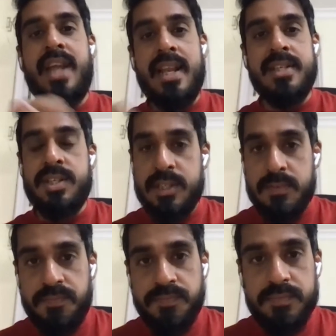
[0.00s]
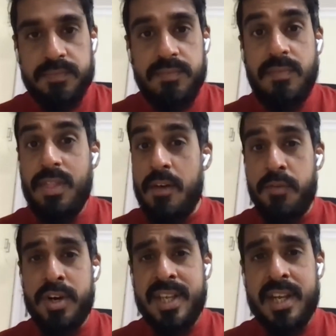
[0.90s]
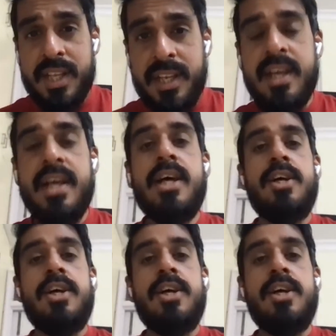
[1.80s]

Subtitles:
analysis. What does that mean?